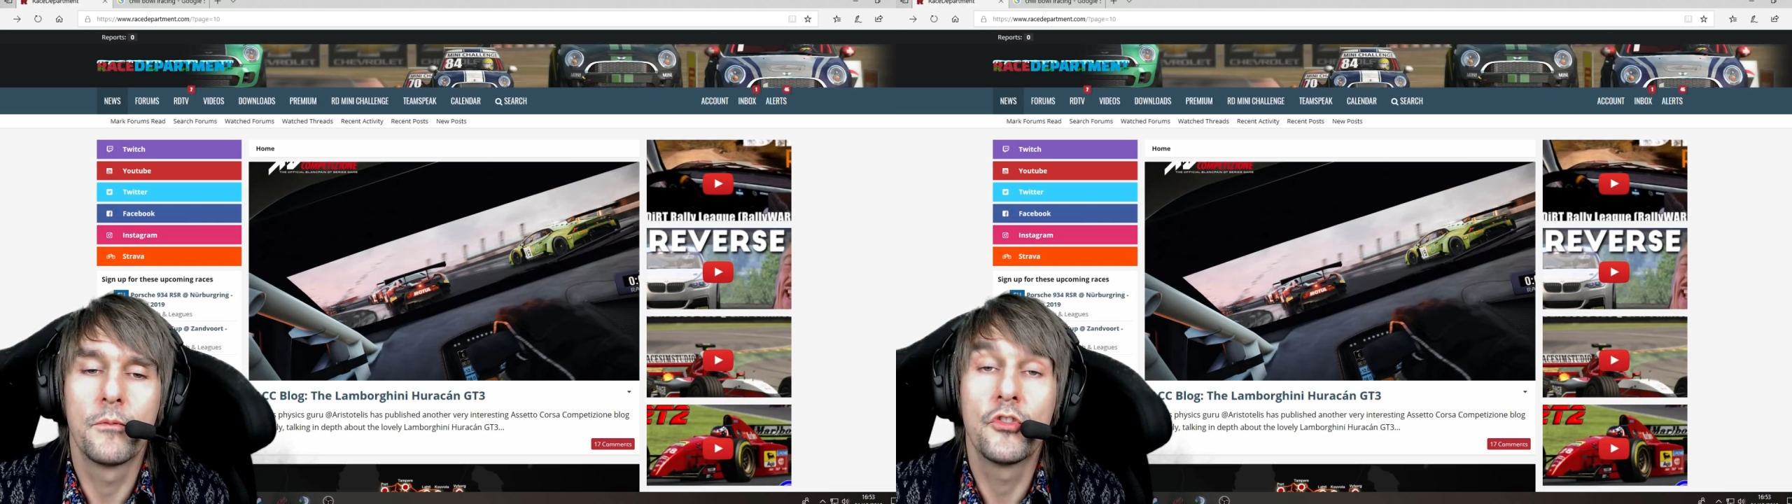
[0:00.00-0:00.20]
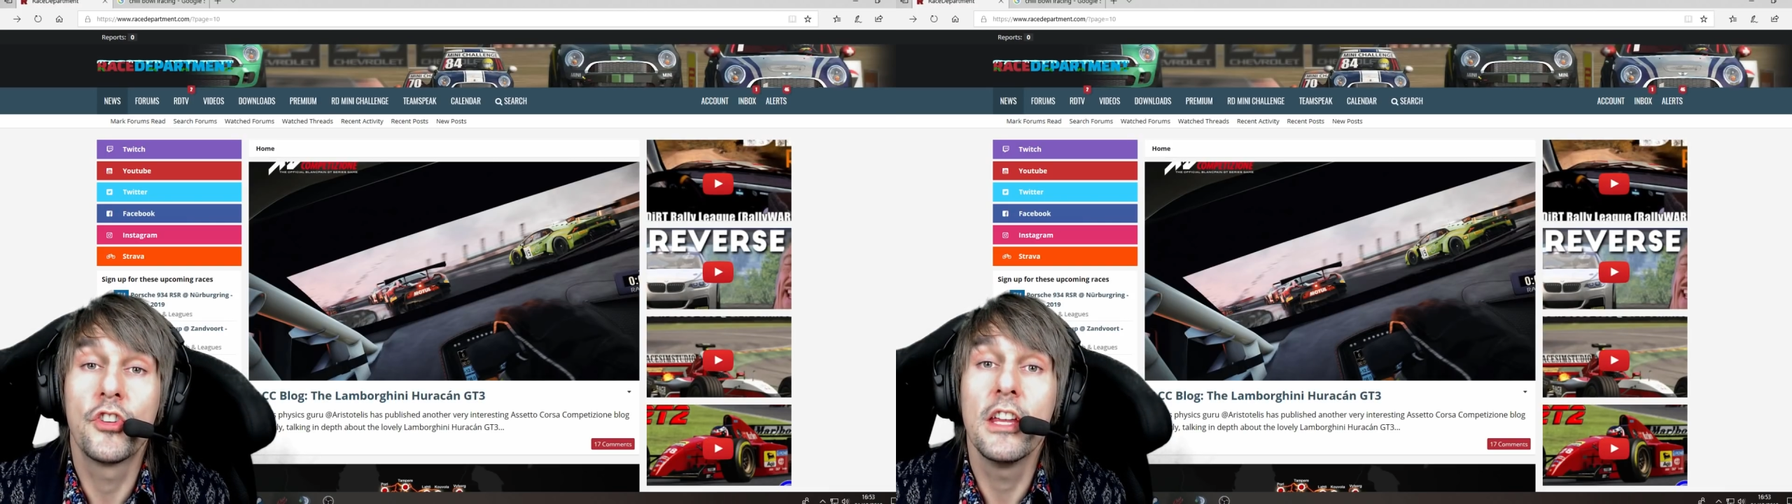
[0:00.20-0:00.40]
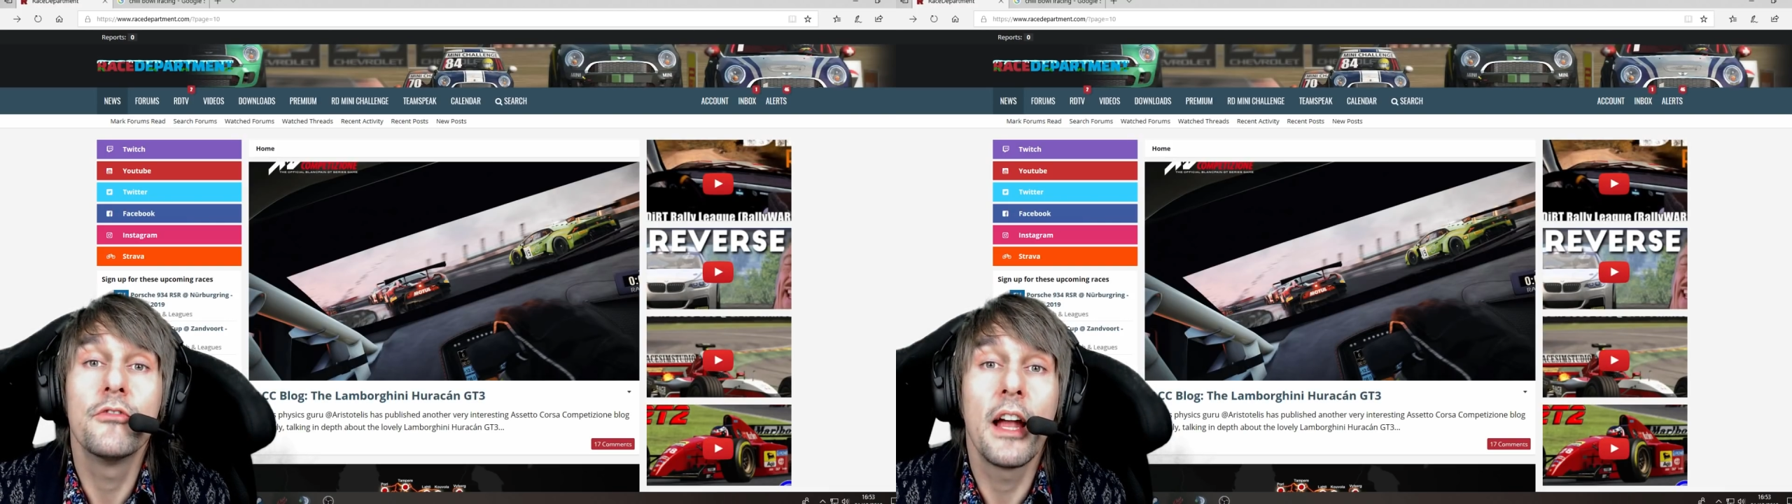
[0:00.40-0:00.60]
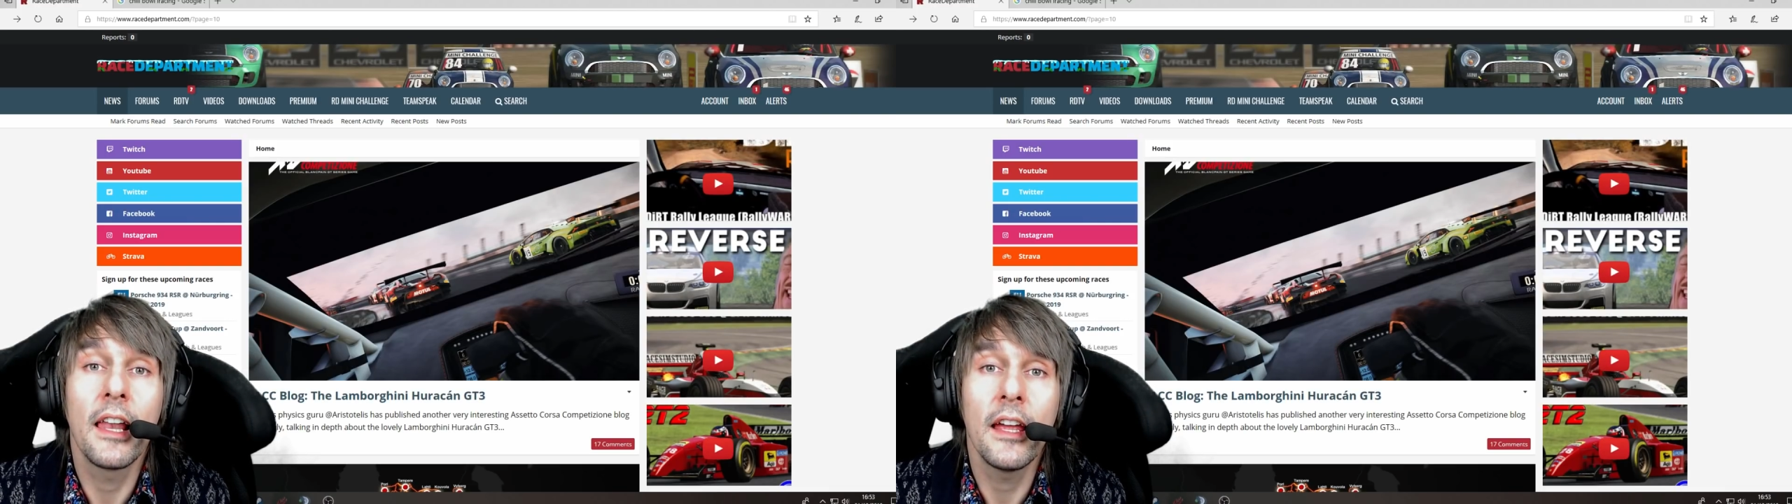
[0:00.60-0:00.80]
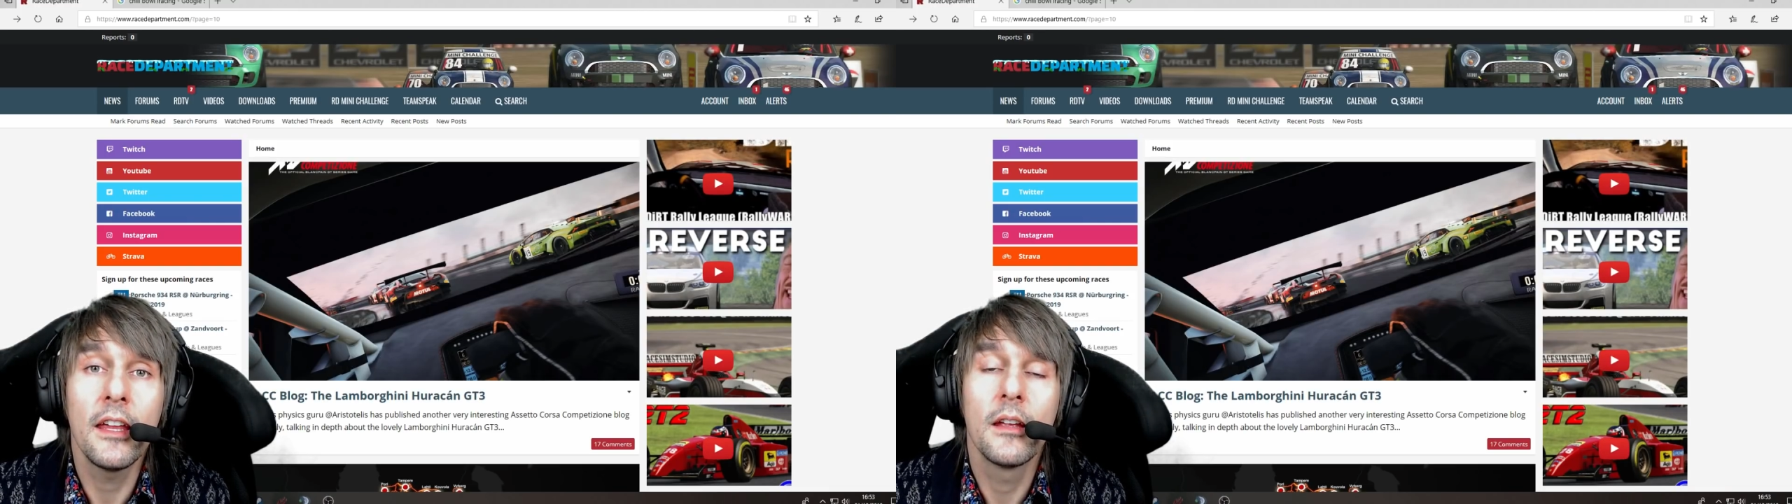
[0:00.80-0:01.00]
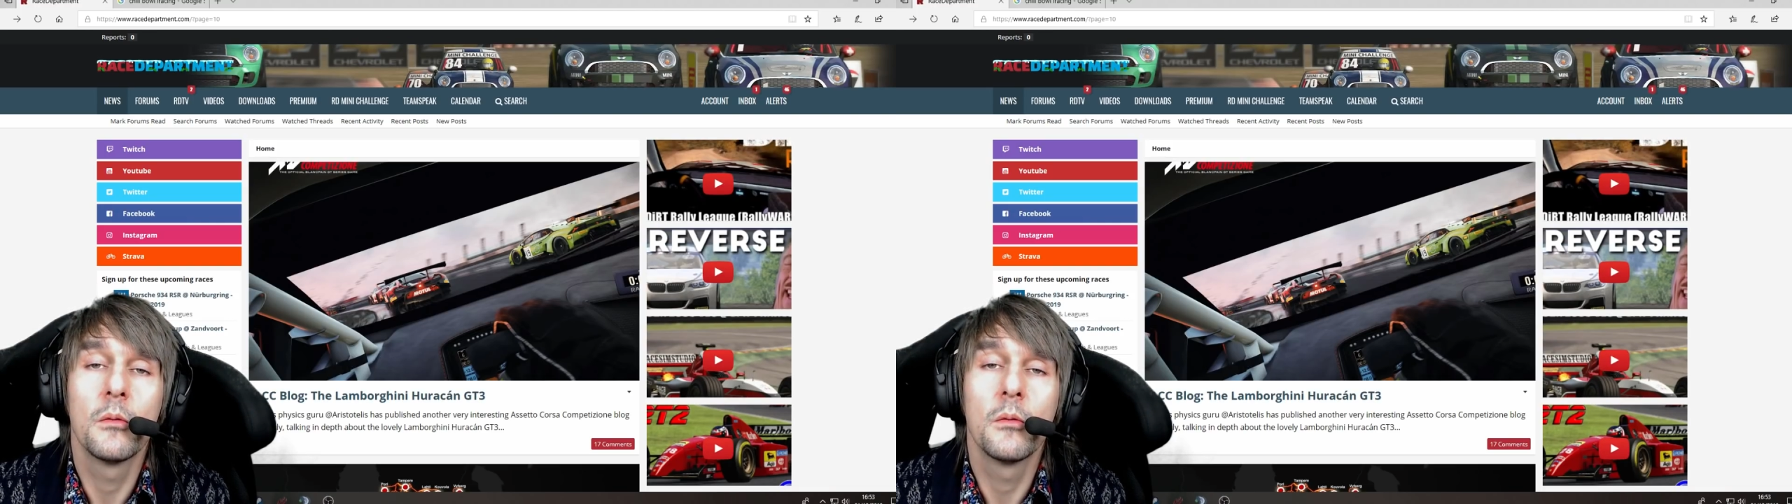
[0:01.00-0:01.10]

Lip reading: G-Rally,